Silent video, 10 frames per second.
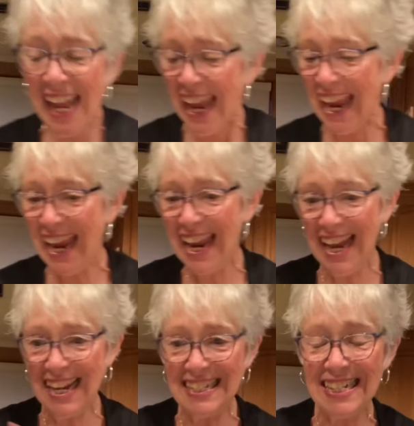
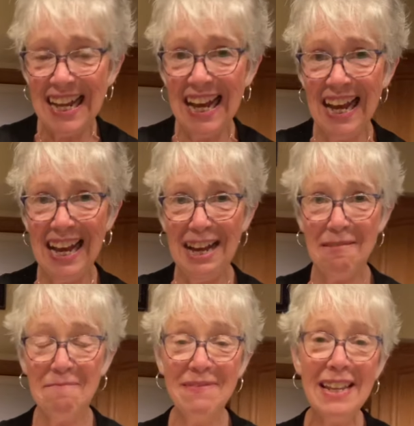And
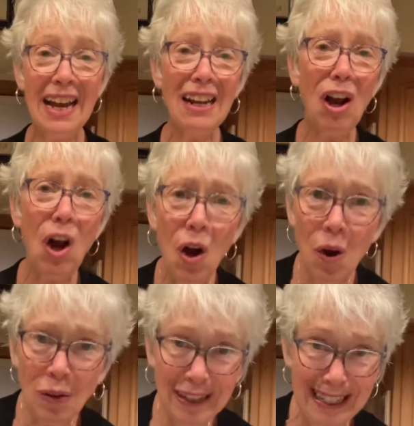not
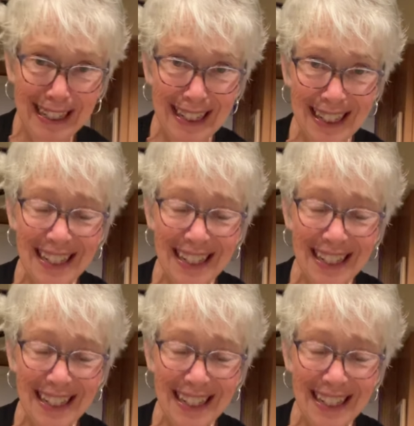only